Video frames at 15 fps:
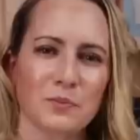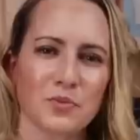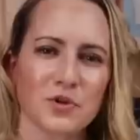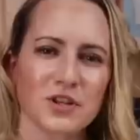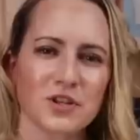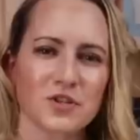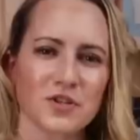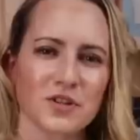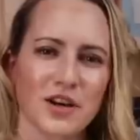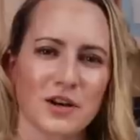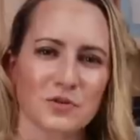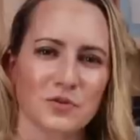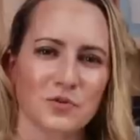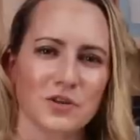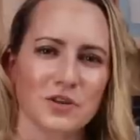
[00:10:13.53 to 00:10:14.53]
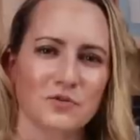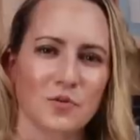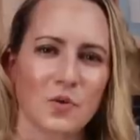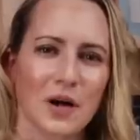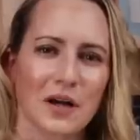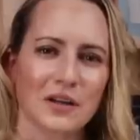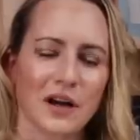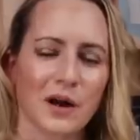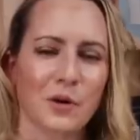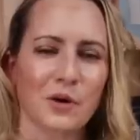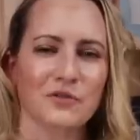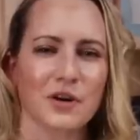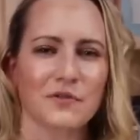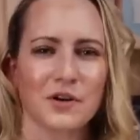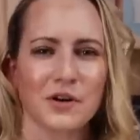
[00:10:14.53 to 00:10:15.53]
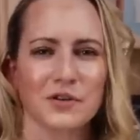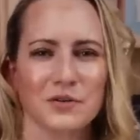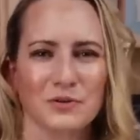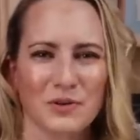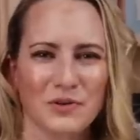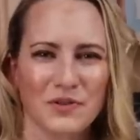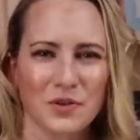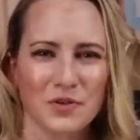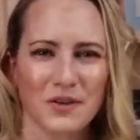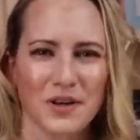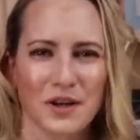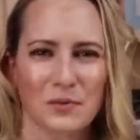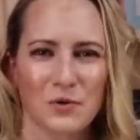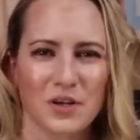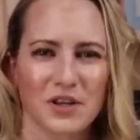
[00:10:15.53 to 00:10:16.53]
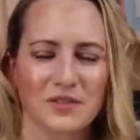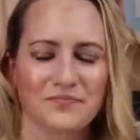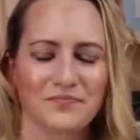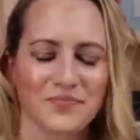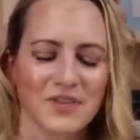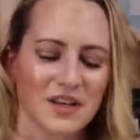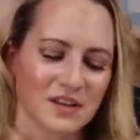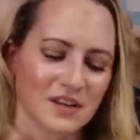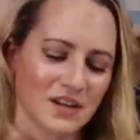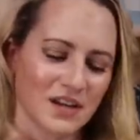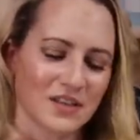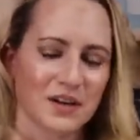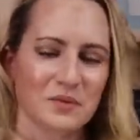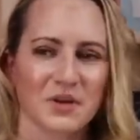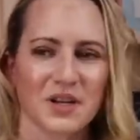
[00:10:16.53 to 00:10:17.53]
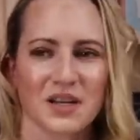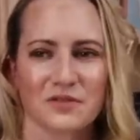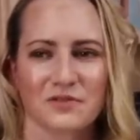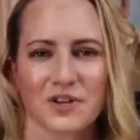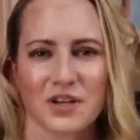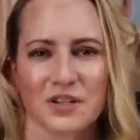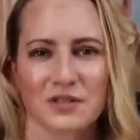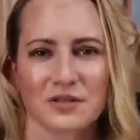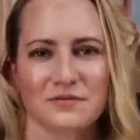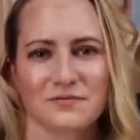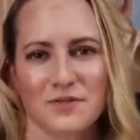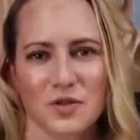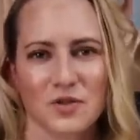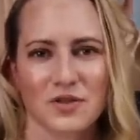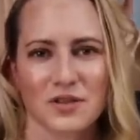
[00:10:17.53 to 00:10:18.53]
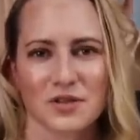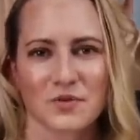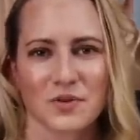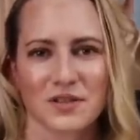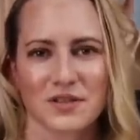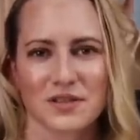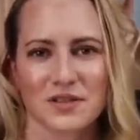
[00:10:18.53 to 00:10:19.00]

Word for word: I'm pretty sure that one would have won. However, I've already reviewed that one. I thought it'd be kind of fun to do this one